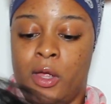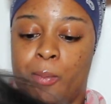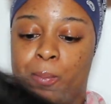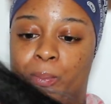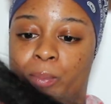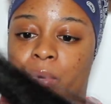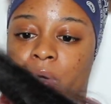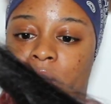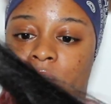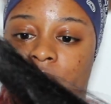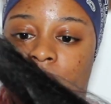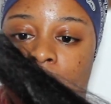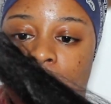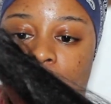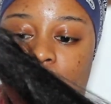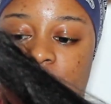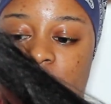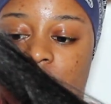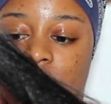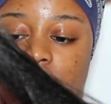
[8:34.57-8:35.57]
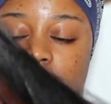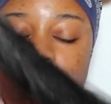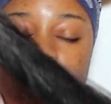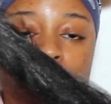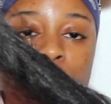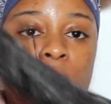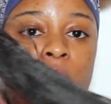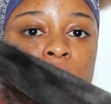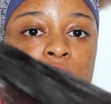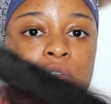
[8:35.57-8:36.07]
But I'm basically
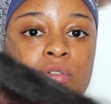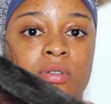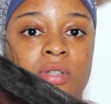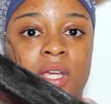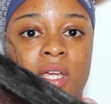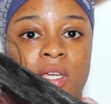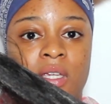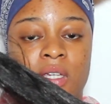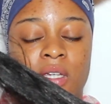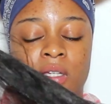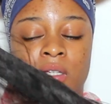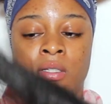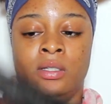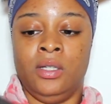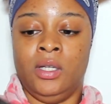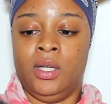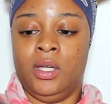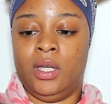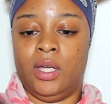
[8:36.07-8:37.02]
going to take it